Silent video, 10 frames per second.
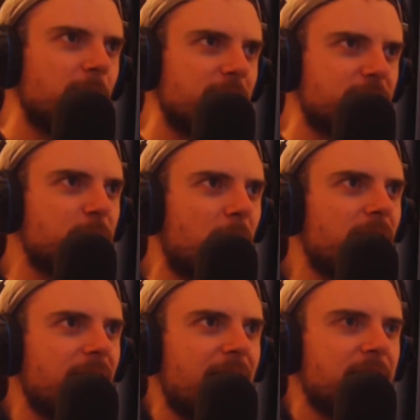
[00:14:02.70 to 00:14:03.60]
of a
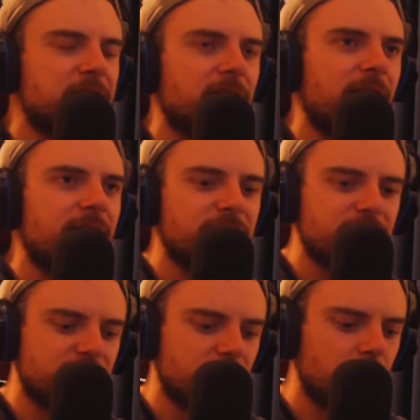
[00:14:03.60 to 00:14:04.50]
Spartan avatar, and he's
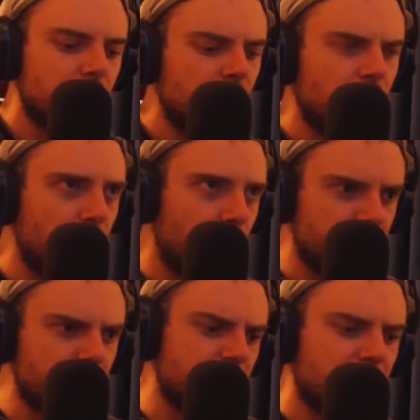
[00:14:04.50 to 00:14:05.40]
just like, well,
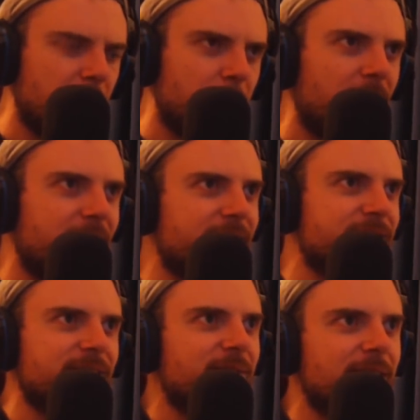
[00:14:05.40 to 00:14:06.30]
this isn't my body, or
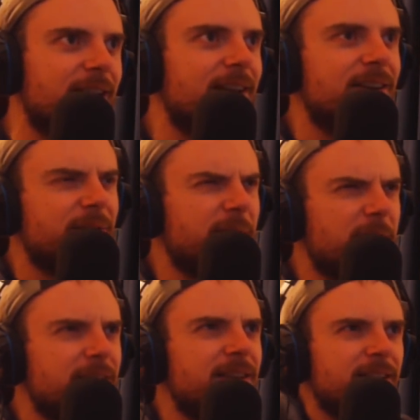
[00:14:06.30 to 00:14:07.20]
something like that, you know what I
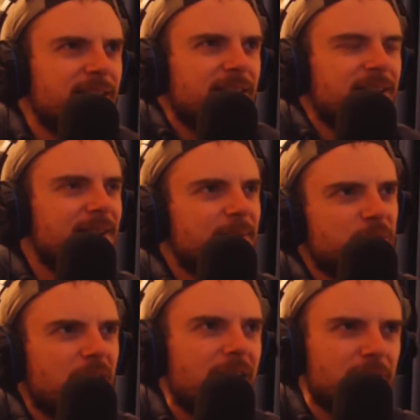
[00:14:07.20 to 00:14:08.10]
mean?
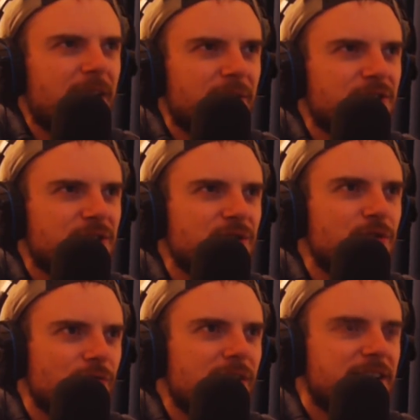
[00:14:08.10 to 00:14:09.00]
So I'd rather just
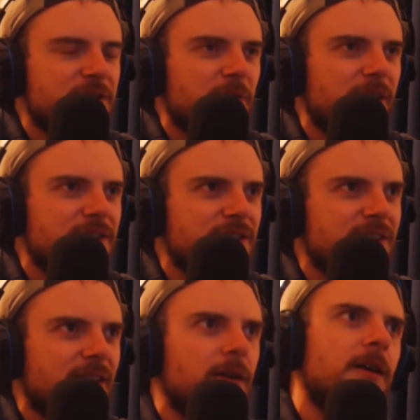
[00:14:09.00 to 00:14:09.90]
do Reach, where it's just
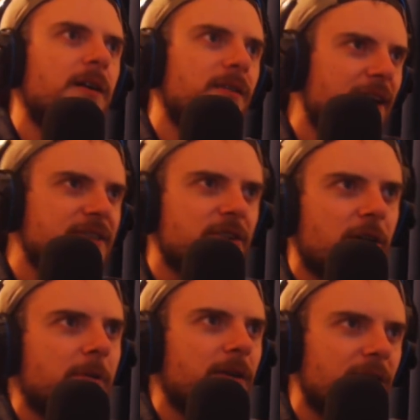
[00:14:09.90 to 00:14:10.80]
like, oh, that's
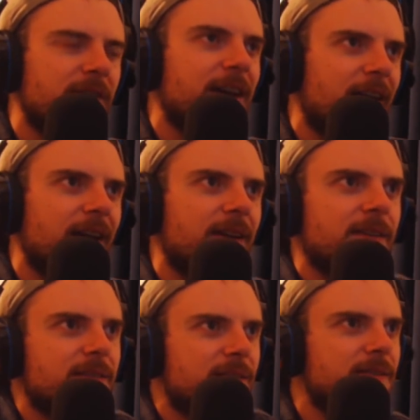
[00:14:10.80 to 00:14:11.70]
Arbiter, okay, I get it,
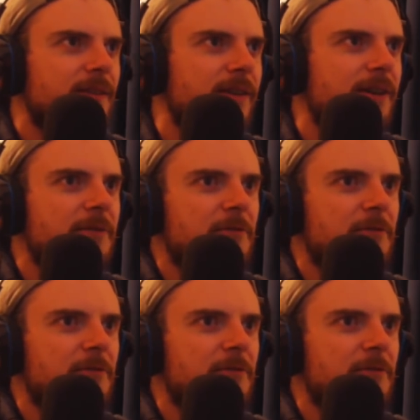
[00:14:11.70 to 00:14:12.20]
you know?